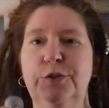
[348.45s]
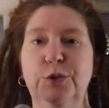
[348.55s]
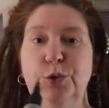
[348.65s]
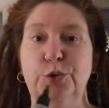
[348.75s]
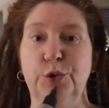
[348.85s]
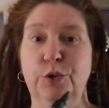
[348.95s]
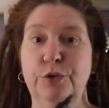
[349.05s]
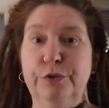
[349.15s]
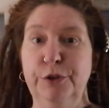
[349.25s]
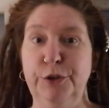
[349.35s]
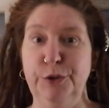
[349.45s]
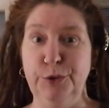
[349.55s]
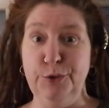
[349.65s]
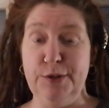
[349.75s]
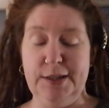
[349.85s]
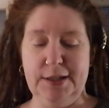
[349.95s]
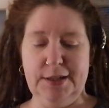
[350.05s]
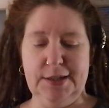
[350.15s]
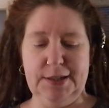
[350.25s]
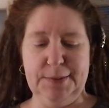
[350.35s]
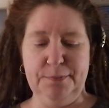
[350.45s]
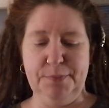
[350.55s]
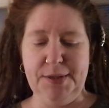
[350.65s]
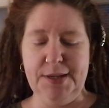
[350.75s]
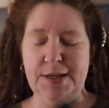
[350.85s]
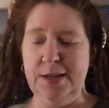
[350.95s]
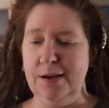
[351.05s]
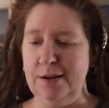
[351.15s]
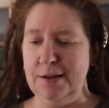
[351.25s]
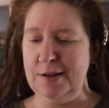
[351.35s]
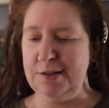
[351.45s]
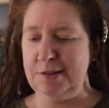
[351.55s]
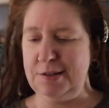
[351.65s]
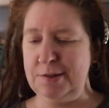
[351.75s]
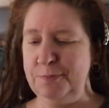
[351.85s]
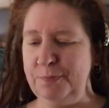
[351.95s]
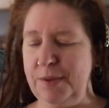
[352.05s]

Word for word: don't overuse this because